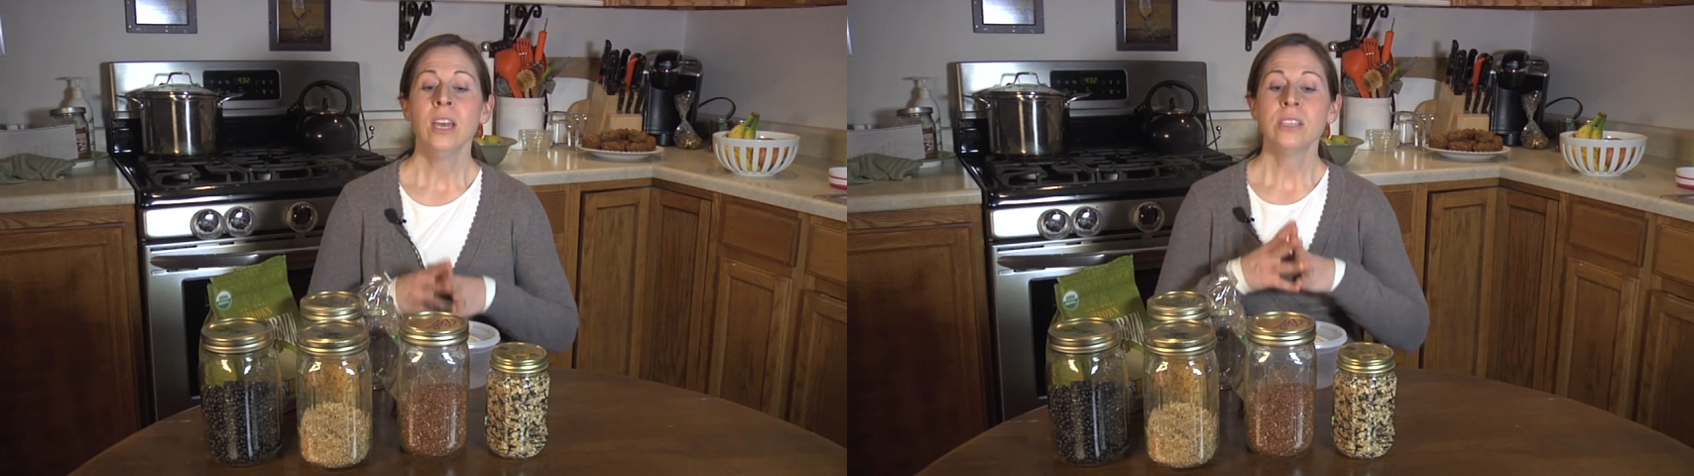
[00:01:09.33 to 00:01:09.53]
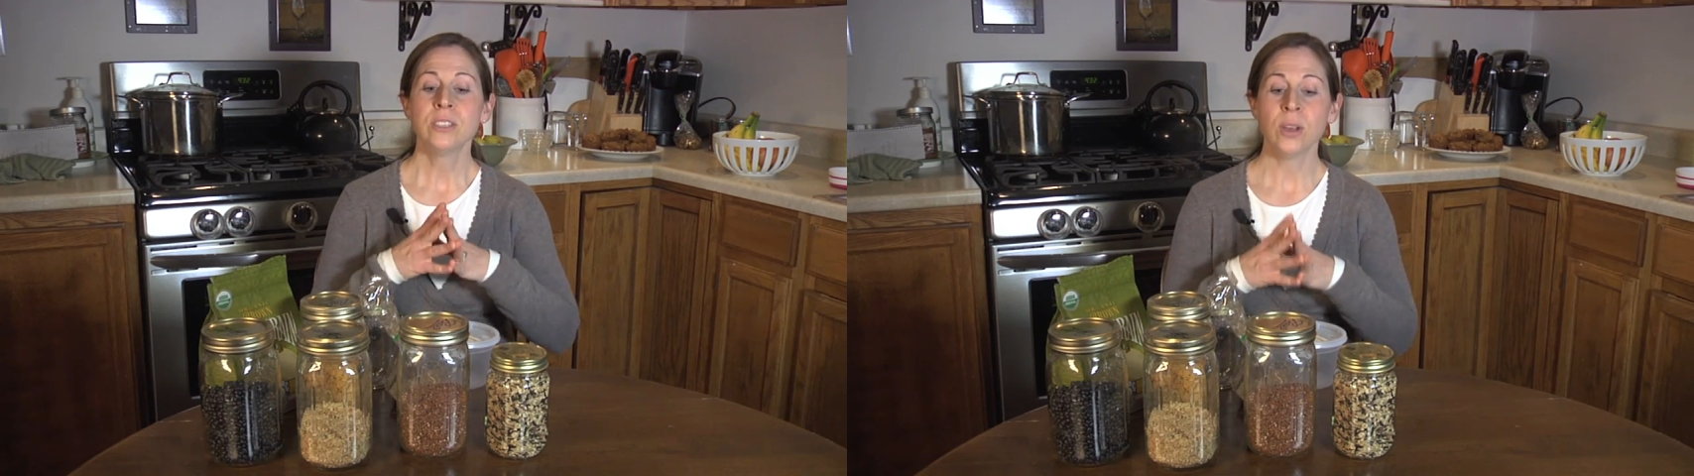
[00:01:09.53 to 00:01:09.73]

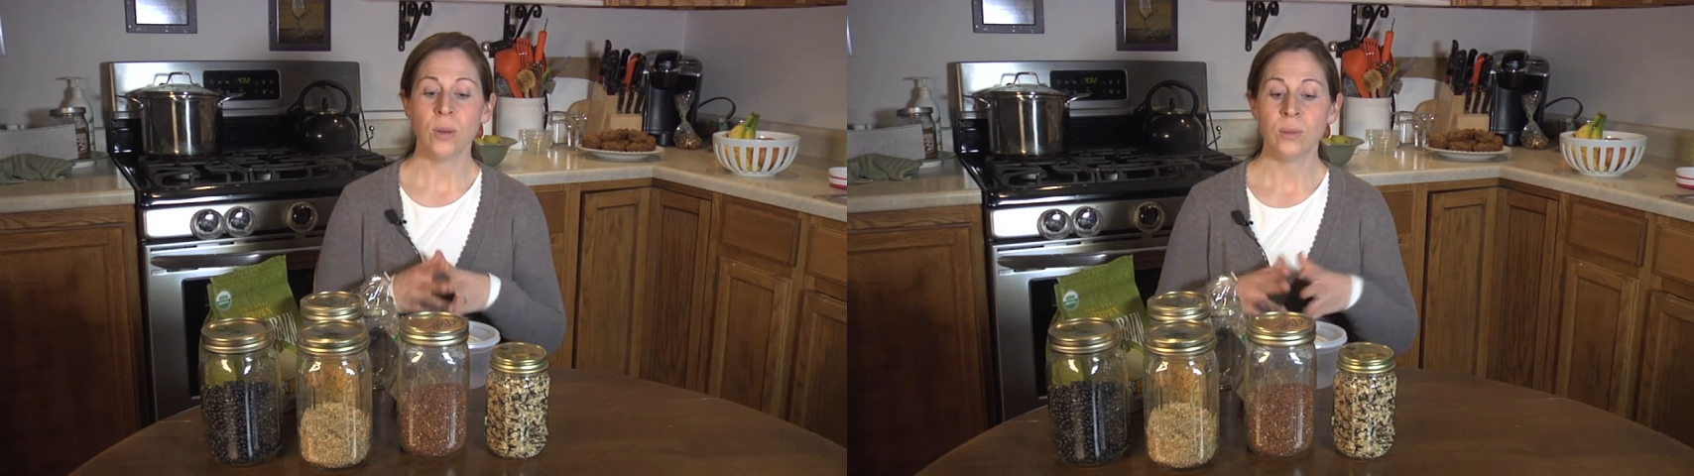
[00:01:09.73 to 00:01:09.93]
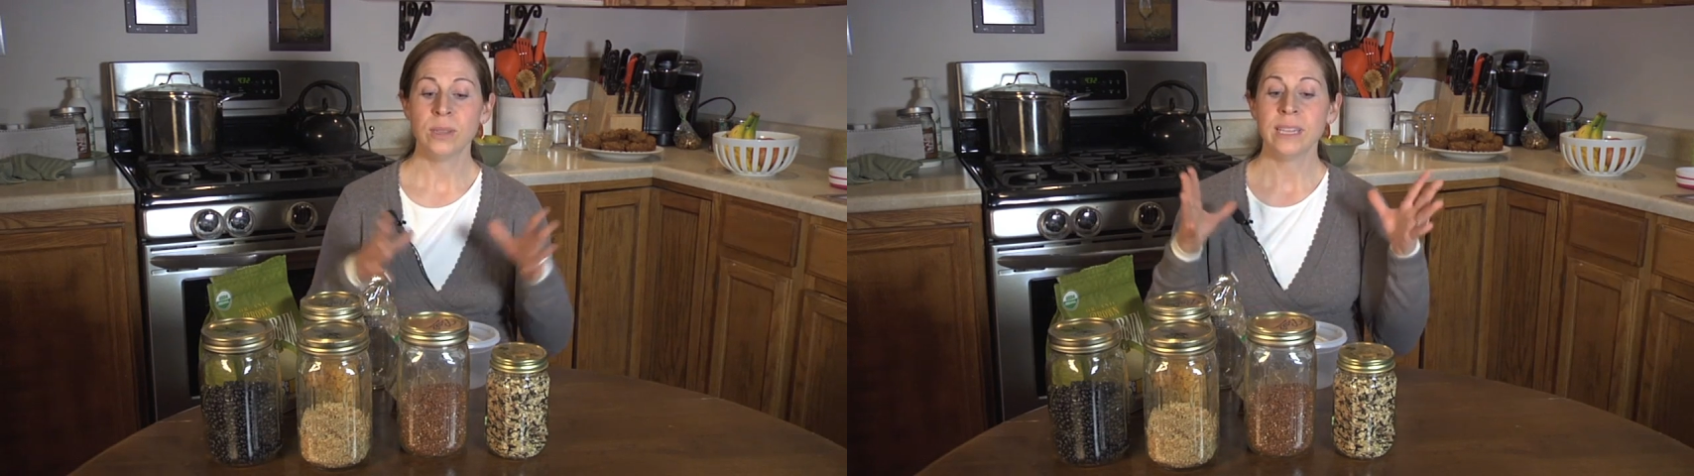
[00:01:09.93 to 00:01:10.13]

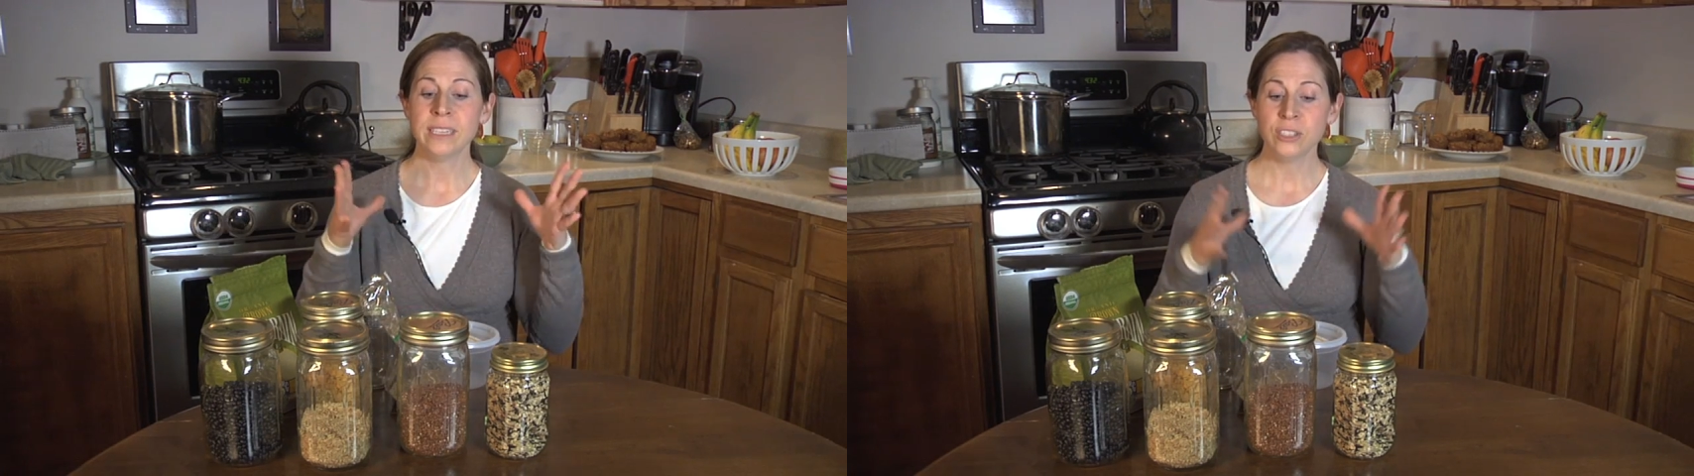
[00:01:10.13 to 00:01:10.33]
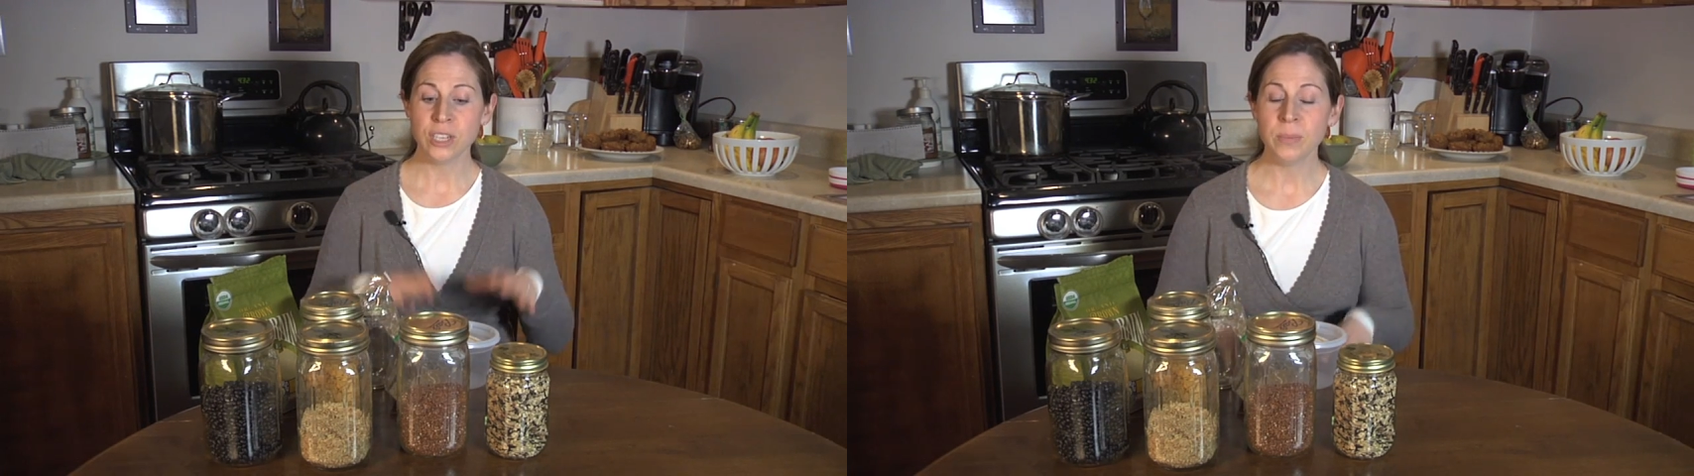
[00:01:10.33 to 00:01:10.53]
So
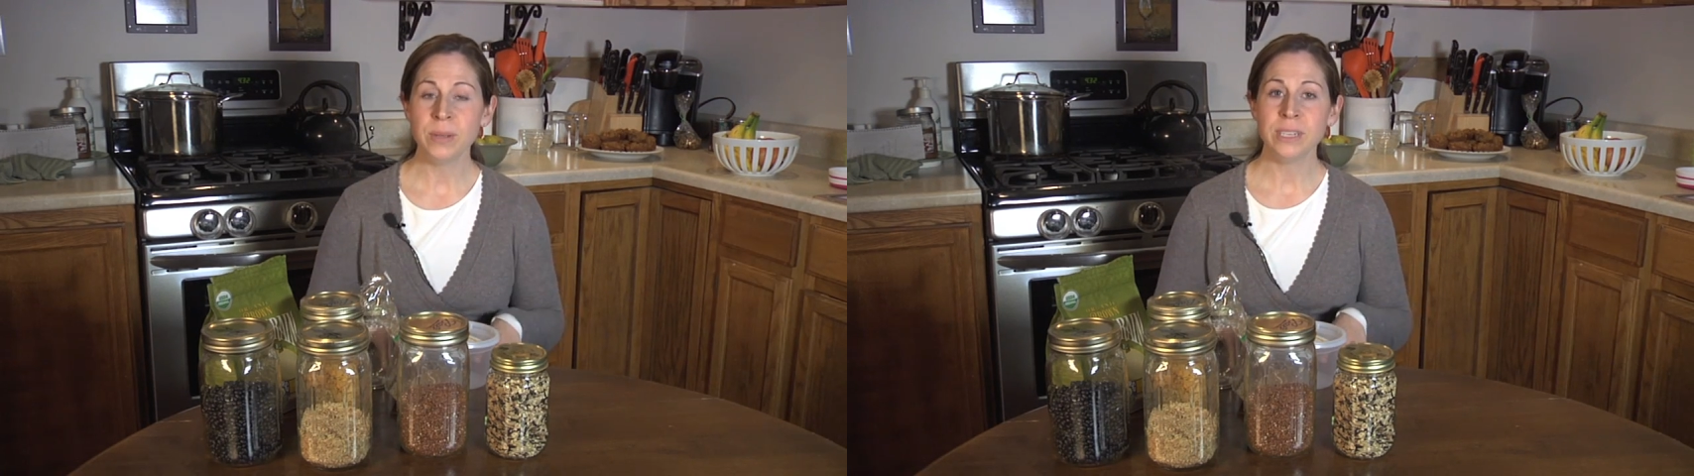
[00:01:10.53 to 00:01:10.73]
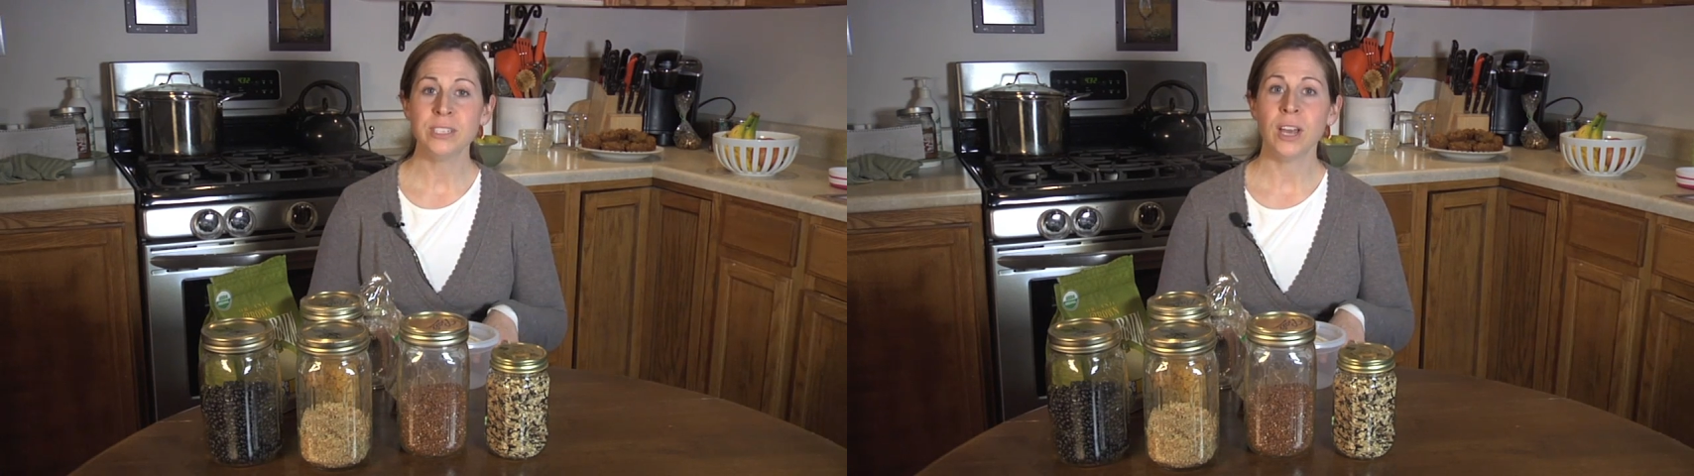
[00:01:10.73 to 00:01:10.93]
let's jump
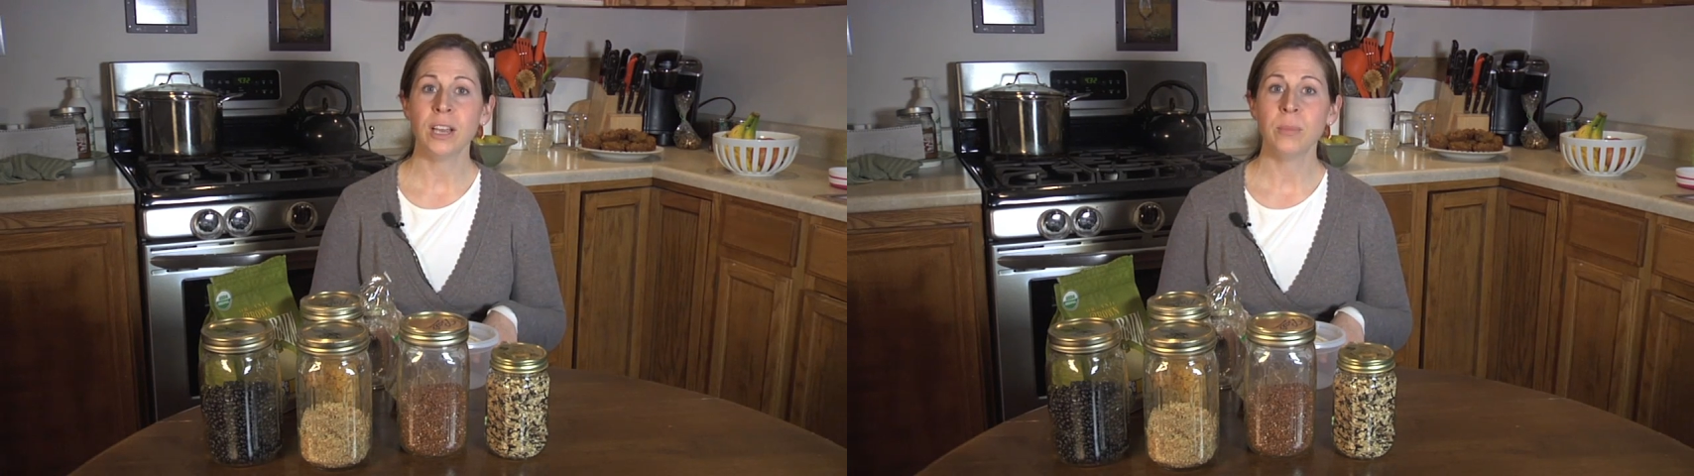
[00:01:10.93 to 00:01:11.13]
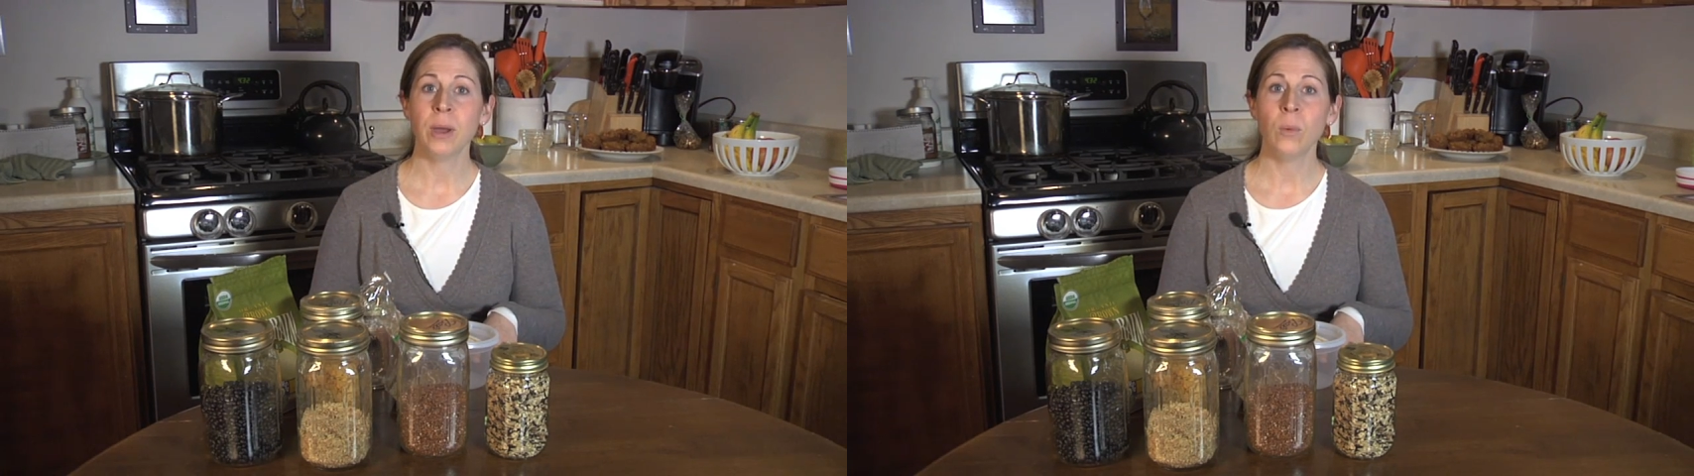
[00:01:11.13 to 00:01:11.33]
in and
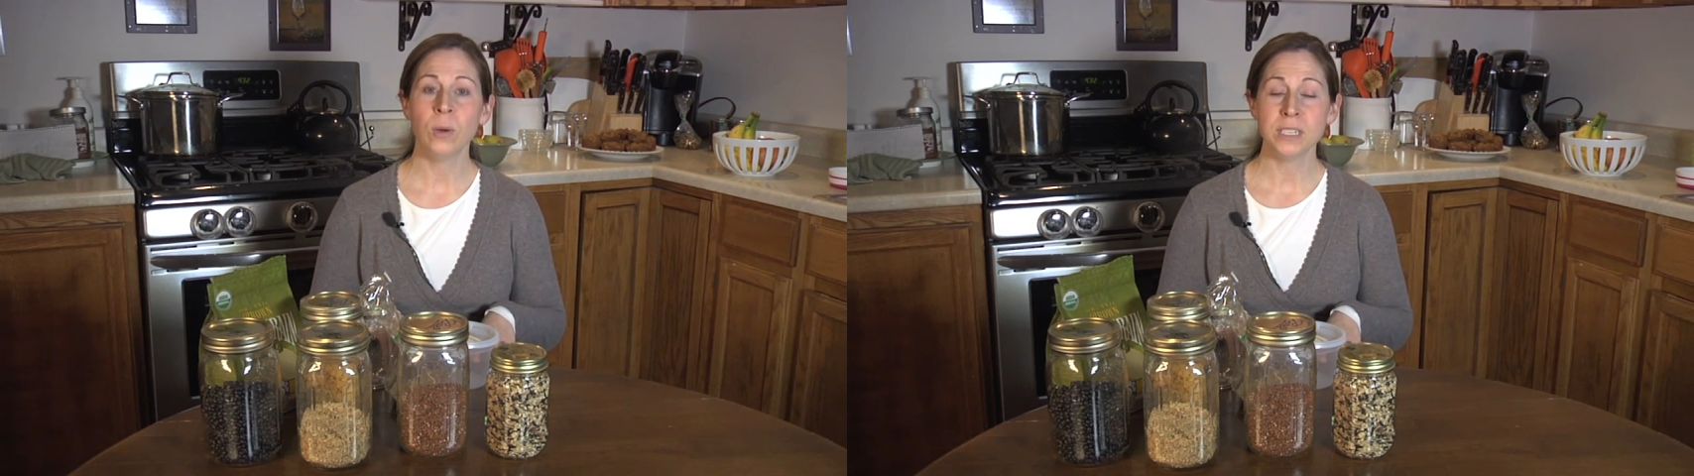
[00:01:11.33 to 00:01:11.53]
talk about